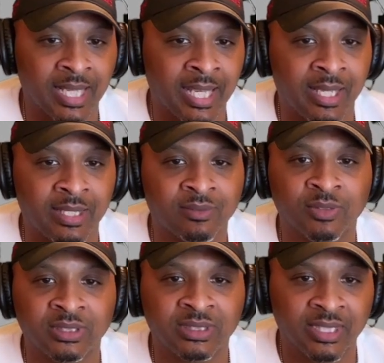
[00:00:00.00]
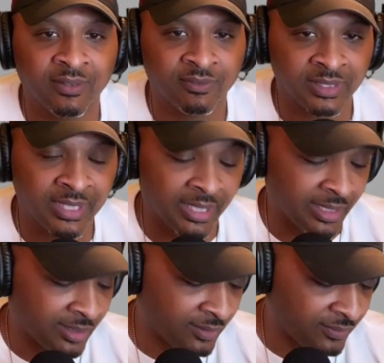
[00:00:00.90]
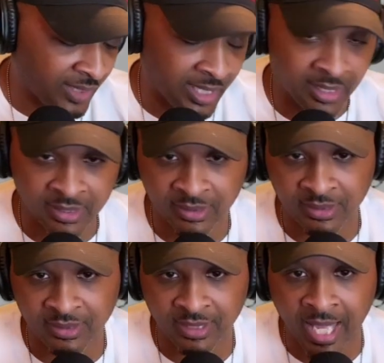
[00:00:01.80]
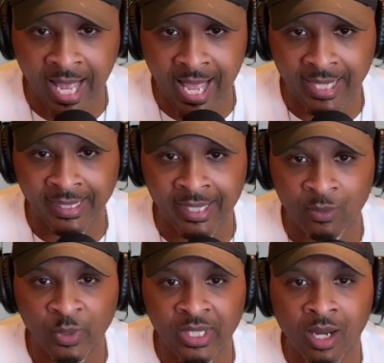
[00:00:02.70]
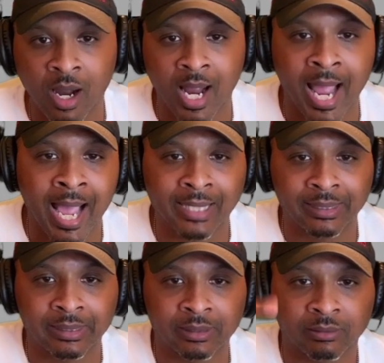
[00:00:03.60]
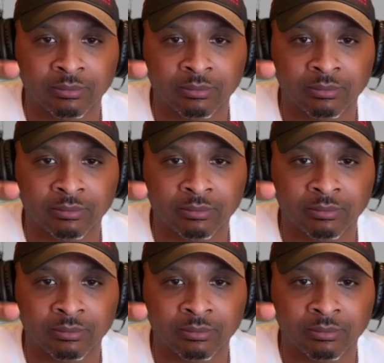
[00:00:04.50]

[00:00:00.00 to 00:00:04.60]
And for Jeff, Kev, this is I, and we are out of here.